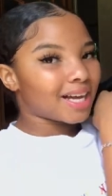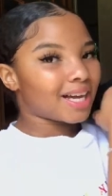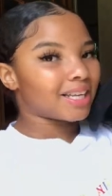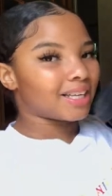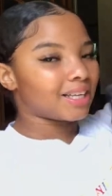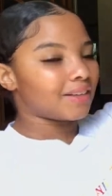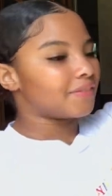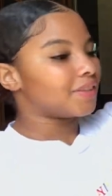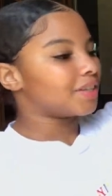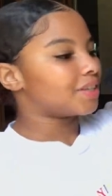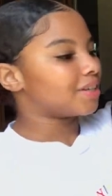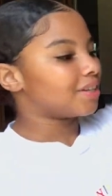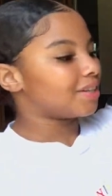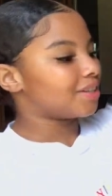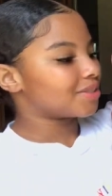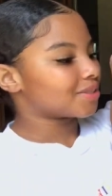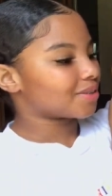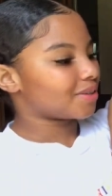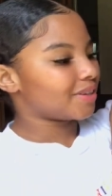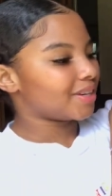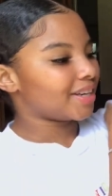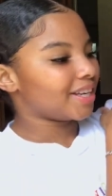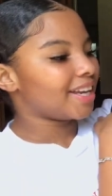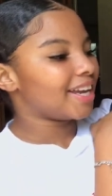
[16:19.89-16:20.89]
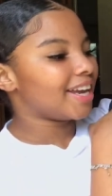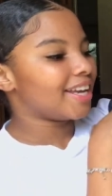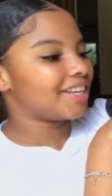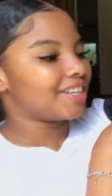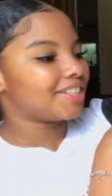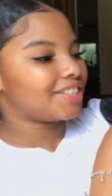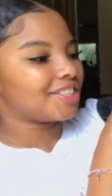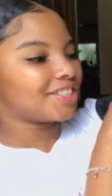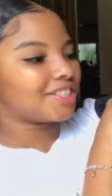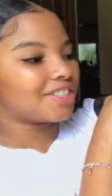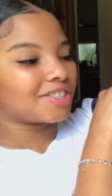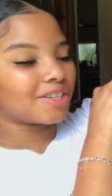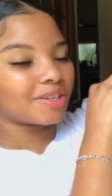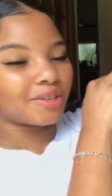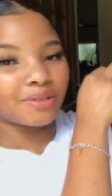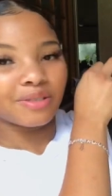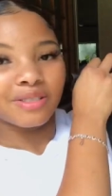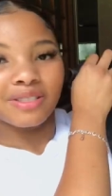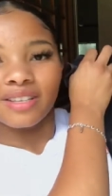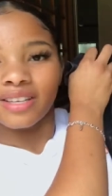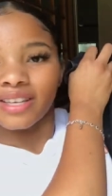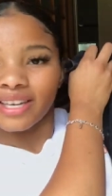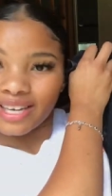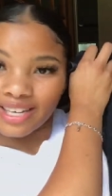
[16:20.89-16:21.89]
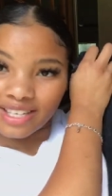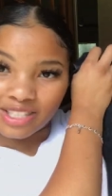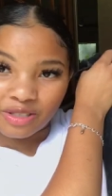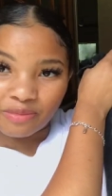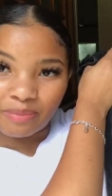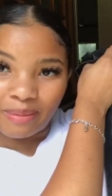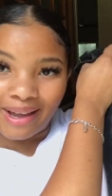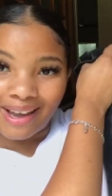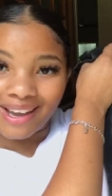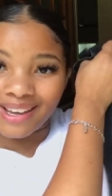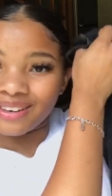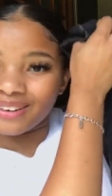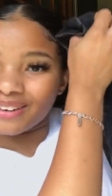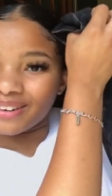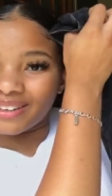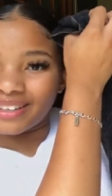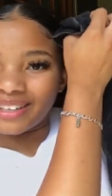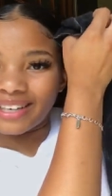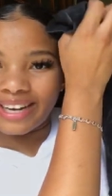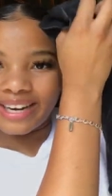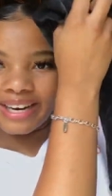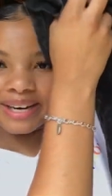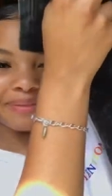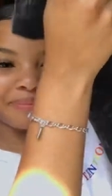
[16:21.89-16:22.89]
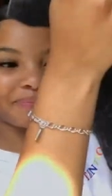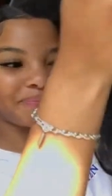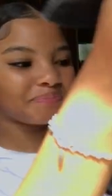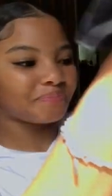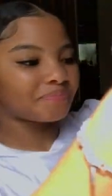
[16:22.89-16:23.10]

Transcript: I love the colors on it and it just shows the Kiss band on there